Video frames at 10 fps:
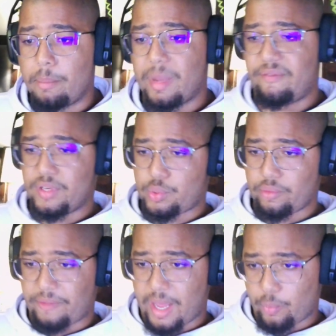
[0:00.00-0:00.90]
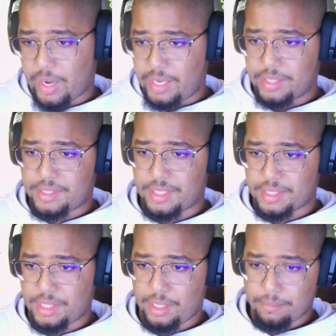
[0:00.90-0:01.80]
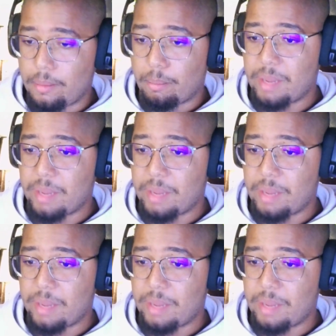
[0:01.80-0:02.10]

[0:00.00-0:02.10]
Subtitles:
My visceral fat rating is 16,